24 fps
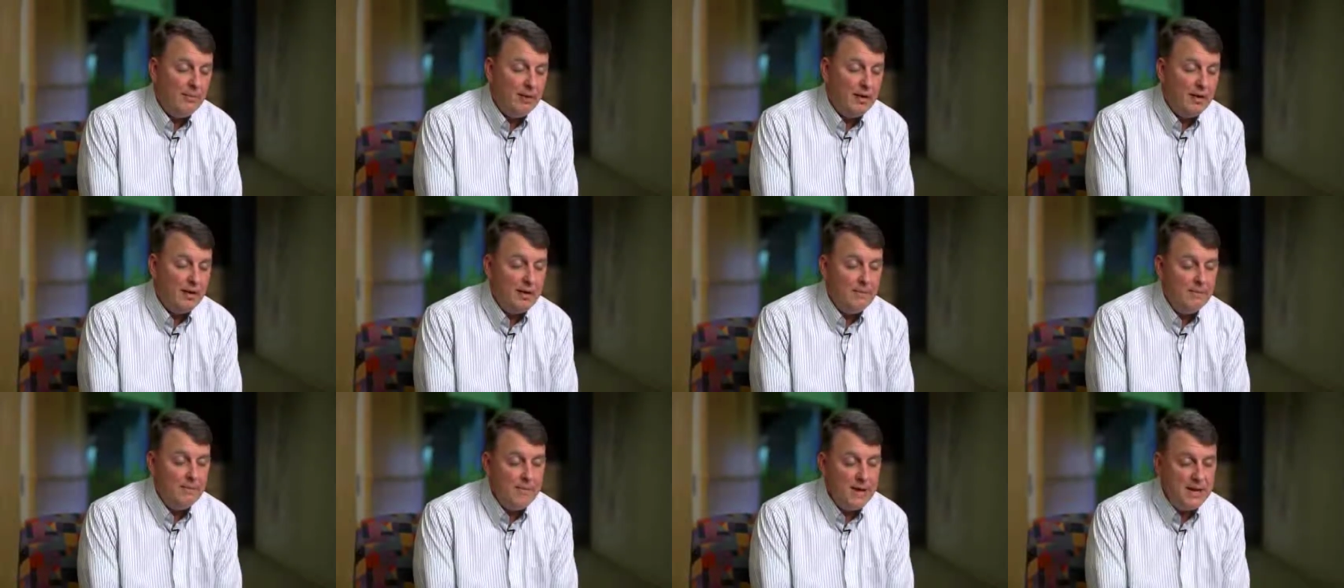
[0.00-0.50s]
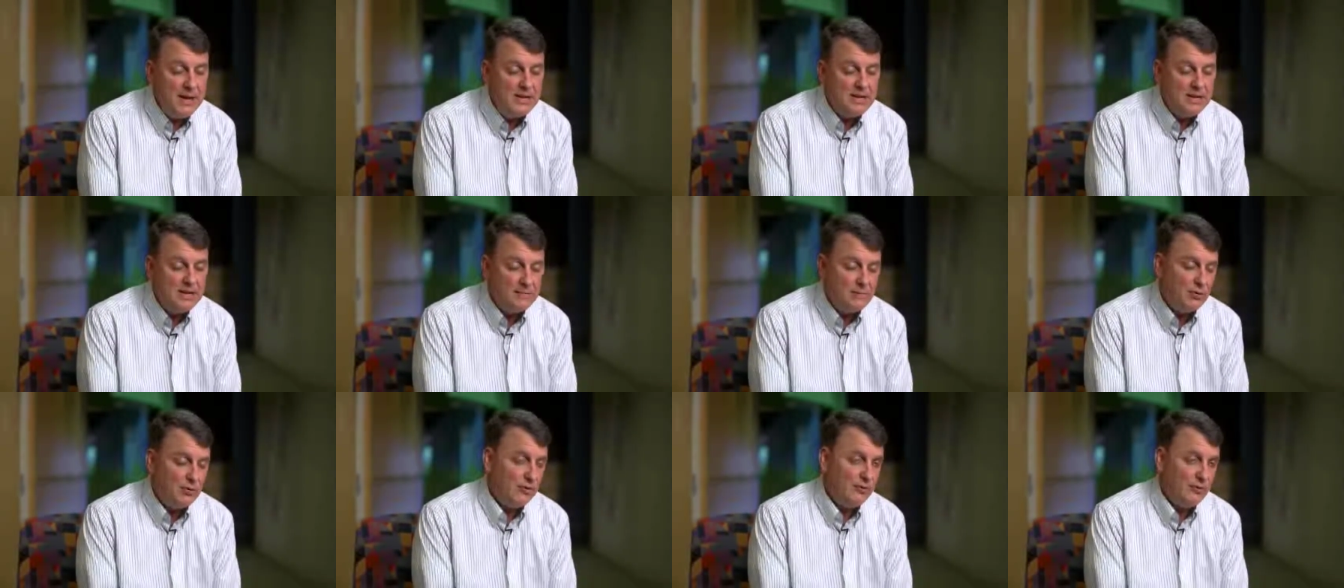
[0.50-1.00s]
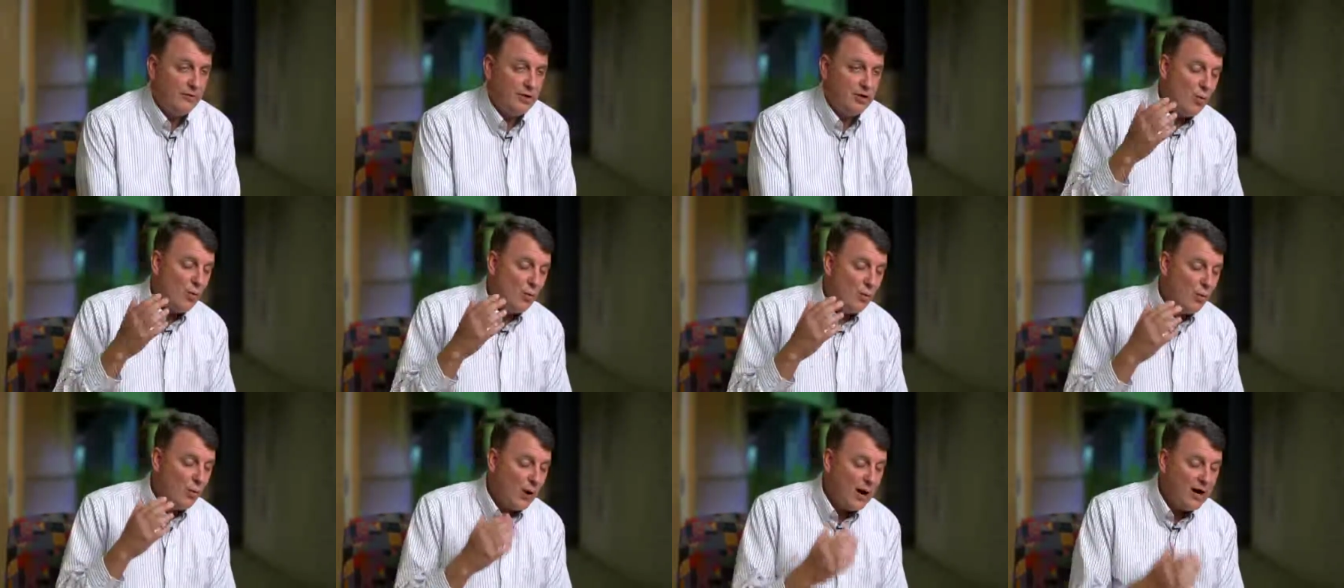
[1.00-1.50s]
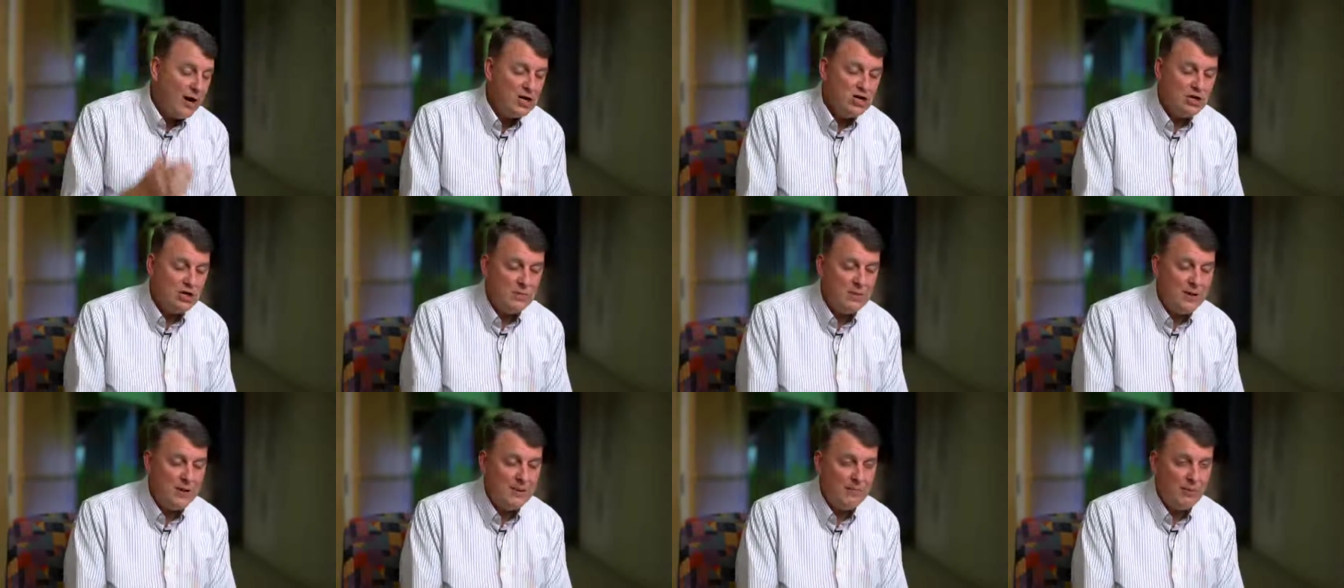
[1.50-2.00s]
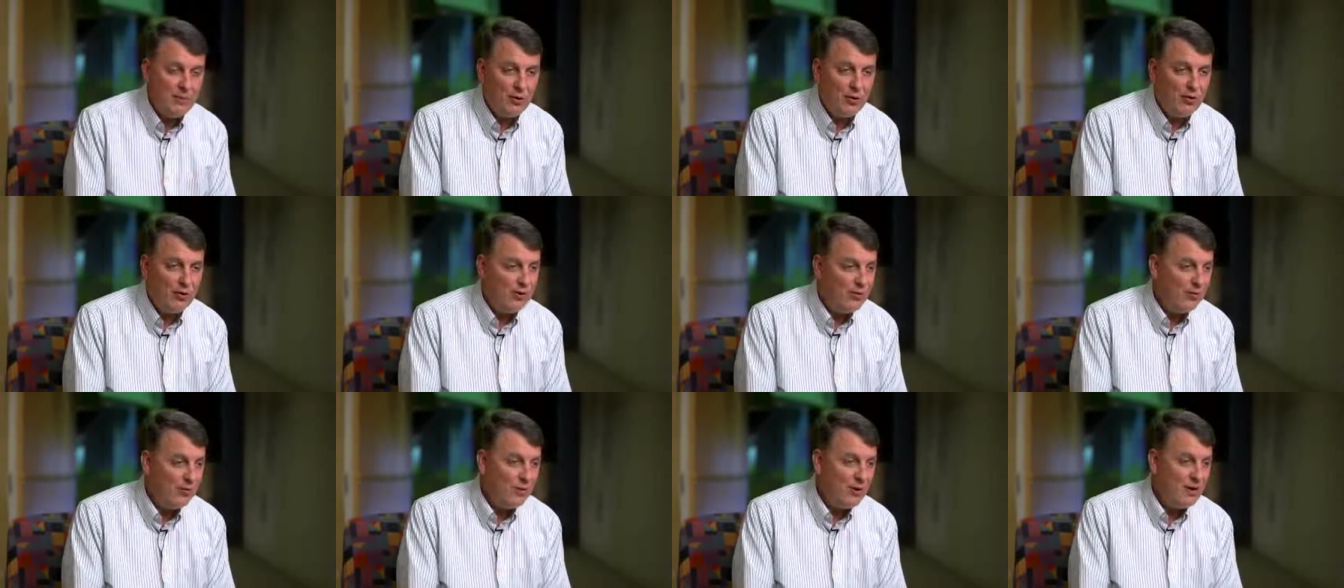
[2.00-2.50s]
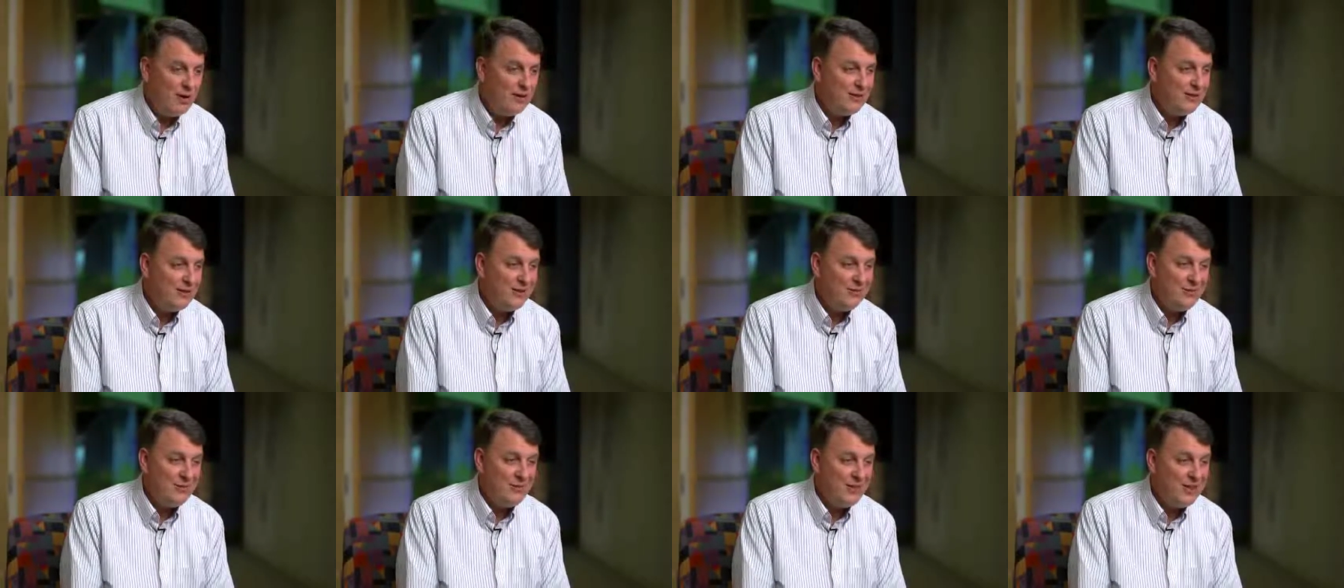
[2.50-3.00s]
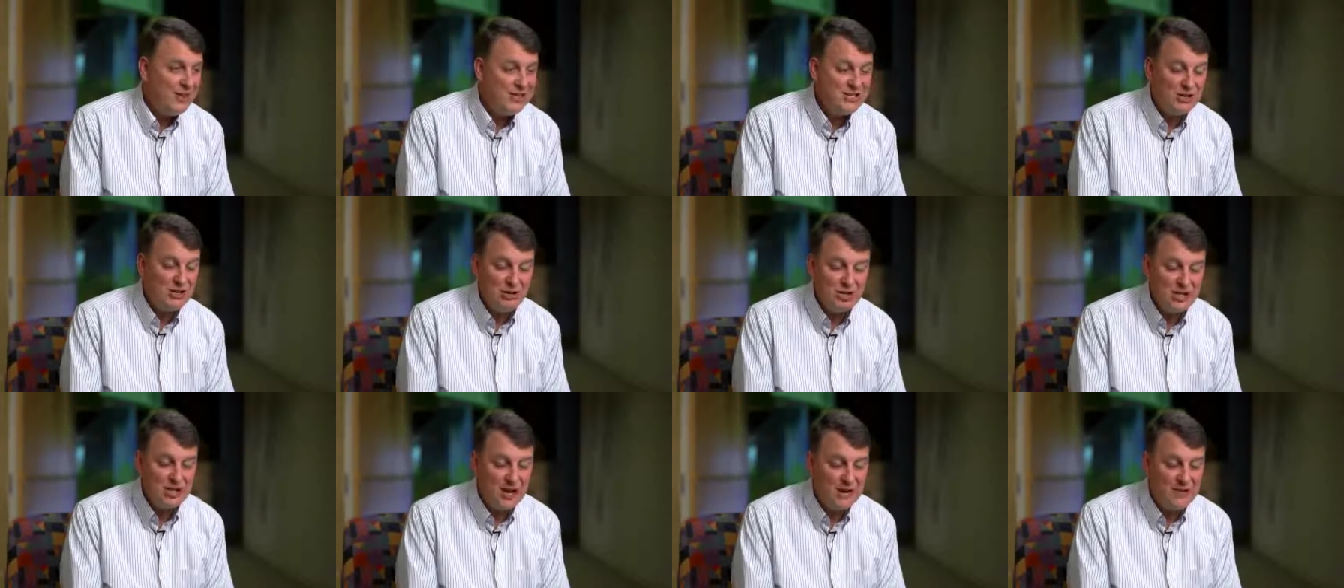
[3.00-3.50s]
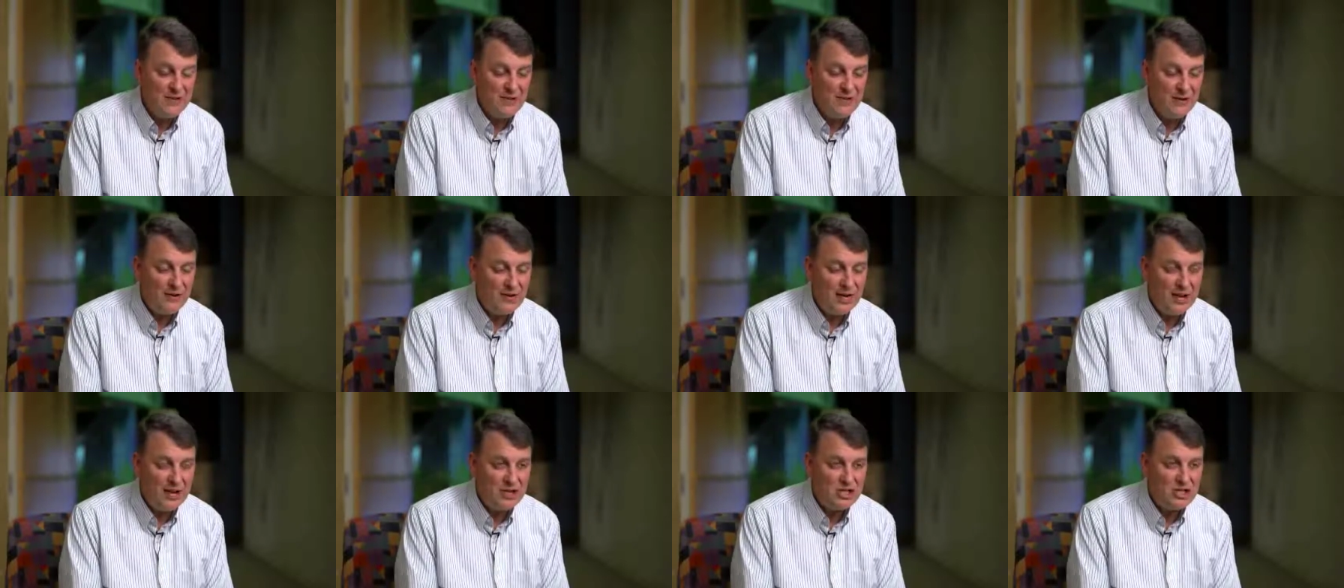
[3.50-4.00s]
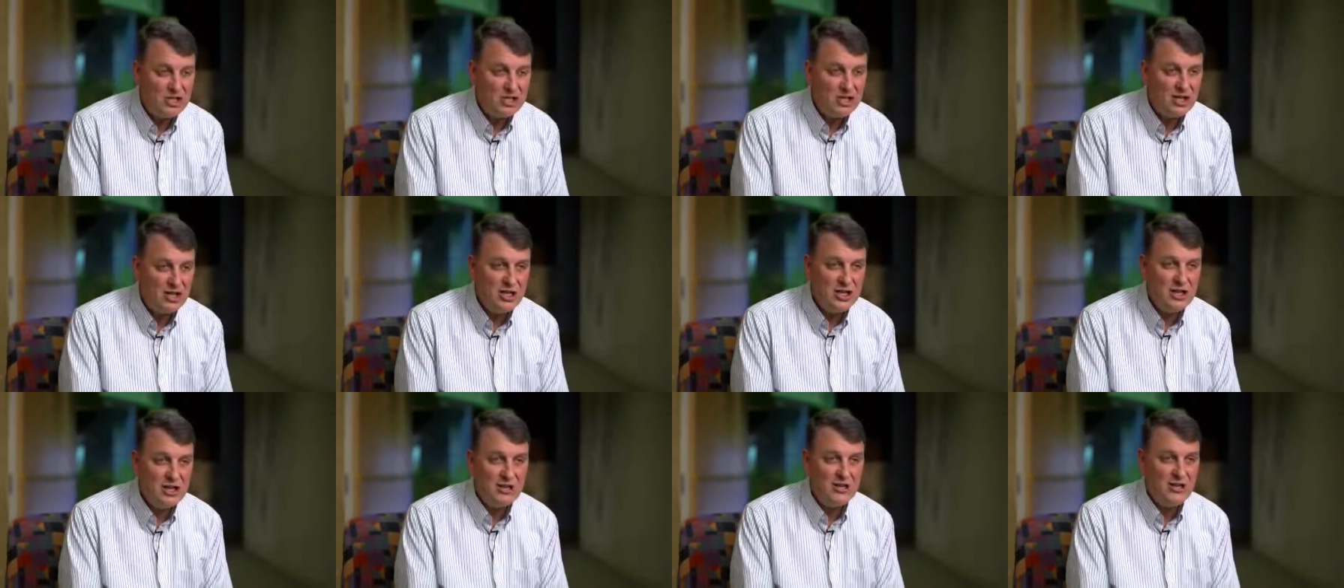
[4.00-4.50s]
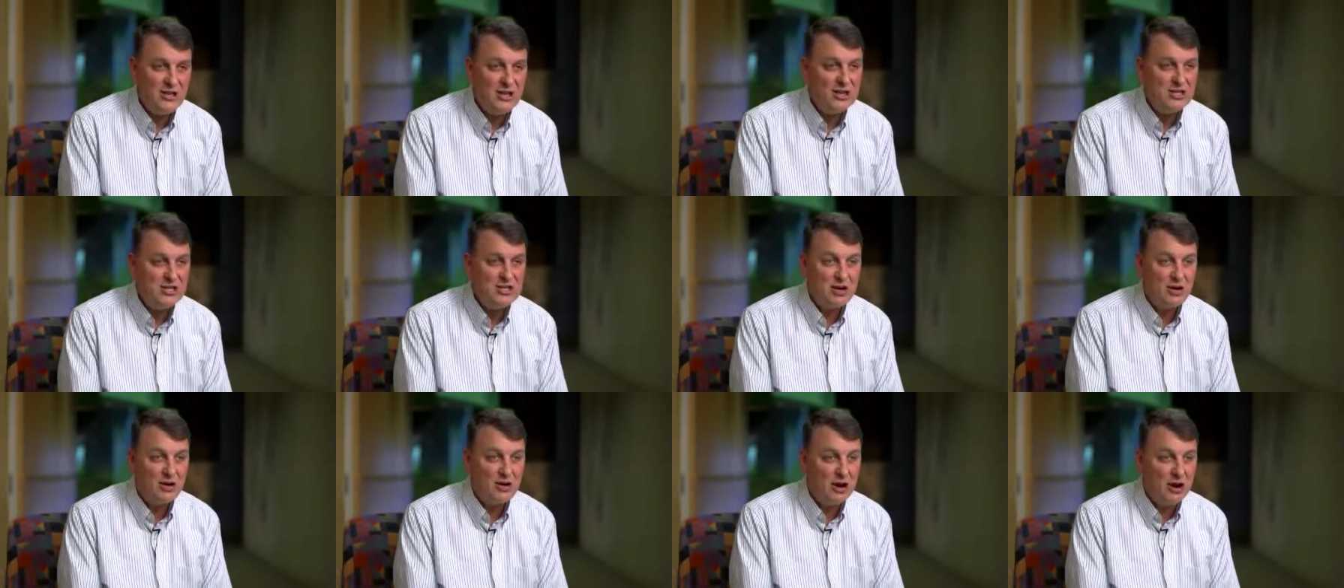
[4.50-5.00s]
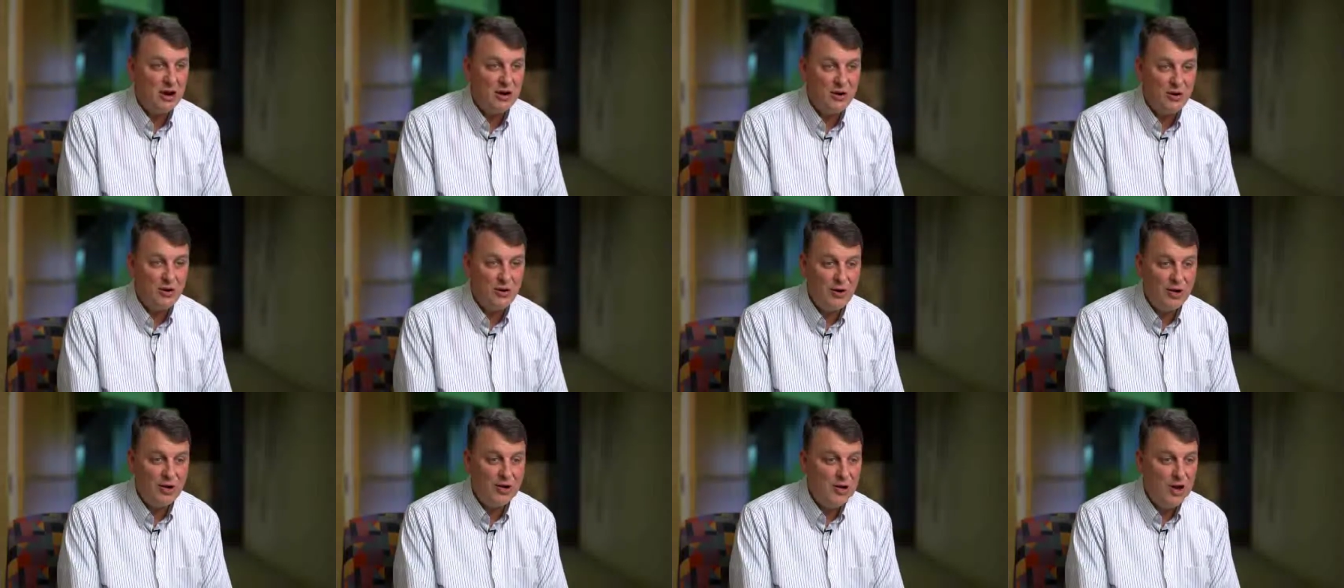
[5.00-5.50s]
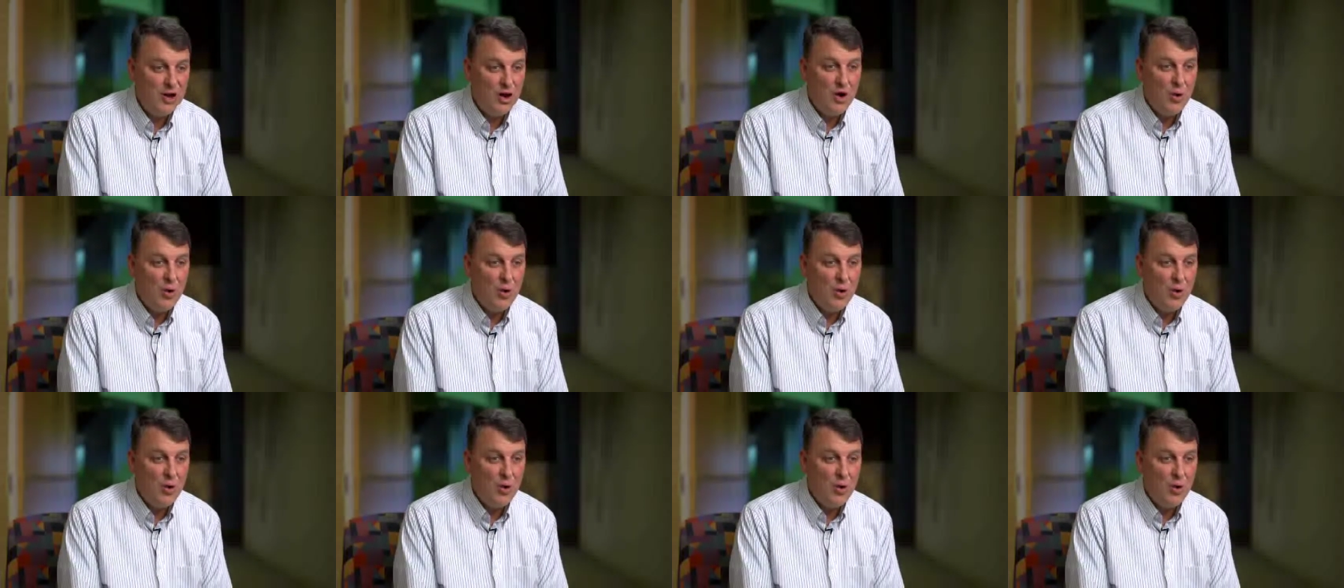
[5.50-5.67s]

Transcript: an amazing privilege. Why should people, when things are tight financially and things are hurting,